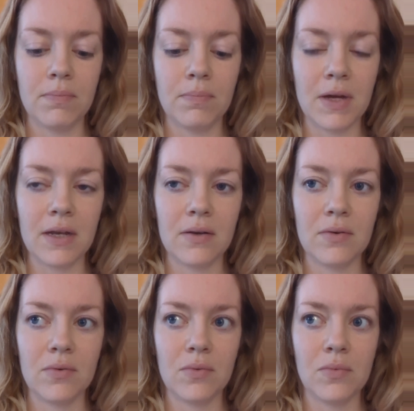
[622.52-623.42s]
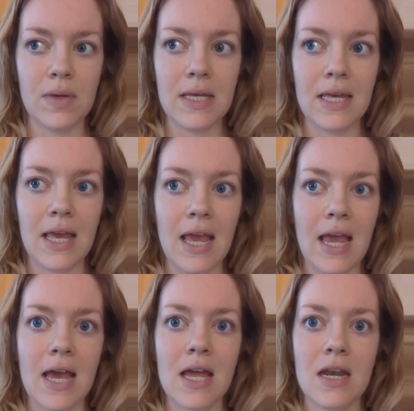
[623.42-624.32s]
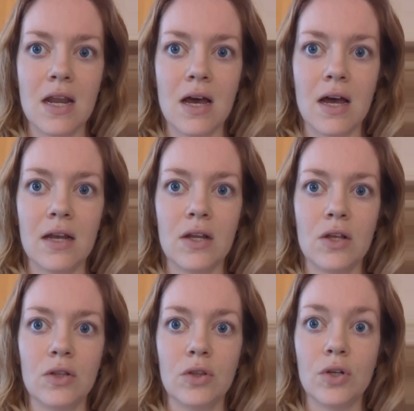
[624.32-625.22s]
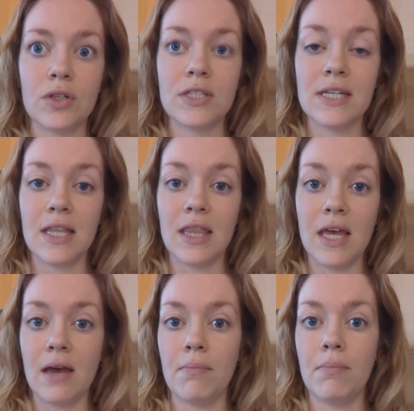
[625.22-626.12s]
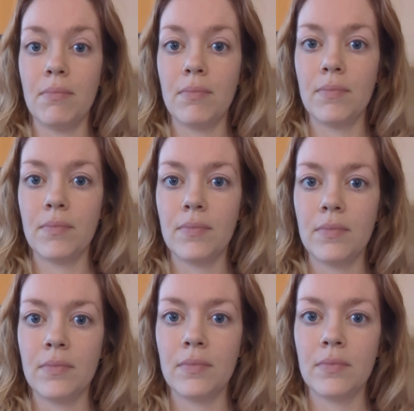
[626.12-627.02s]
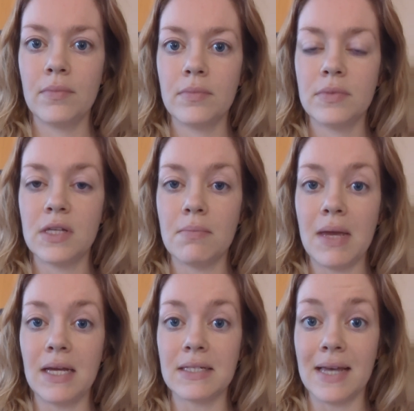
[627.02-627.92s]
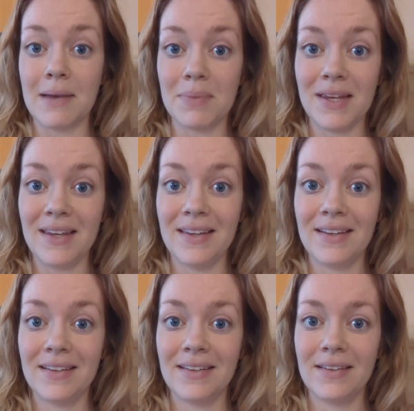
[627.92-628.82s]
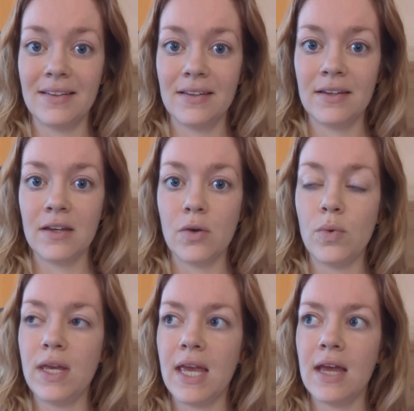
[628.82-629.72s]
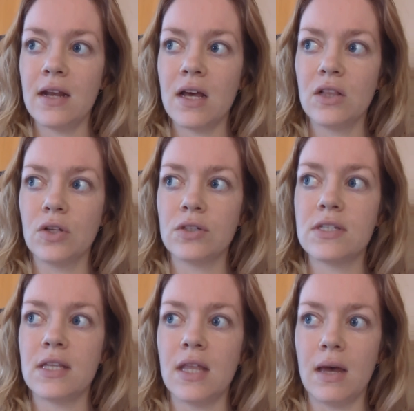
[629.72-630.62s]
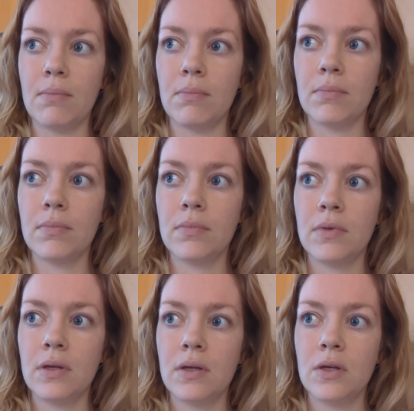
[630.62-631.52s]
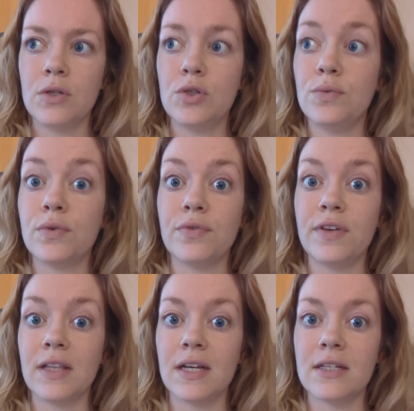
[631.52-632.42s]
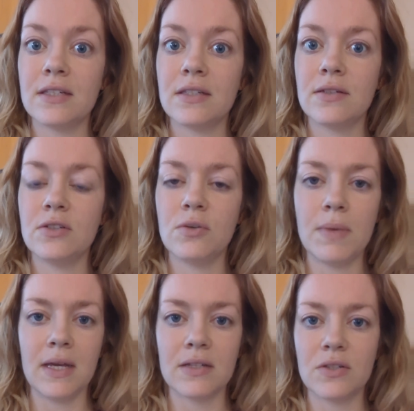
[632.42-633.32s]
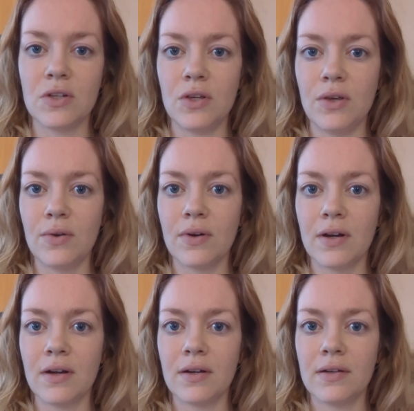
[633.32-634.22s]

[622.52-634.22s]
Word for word: But we cannot look to them to make us happy. We cannot look to them to fulfill us, to make us secure.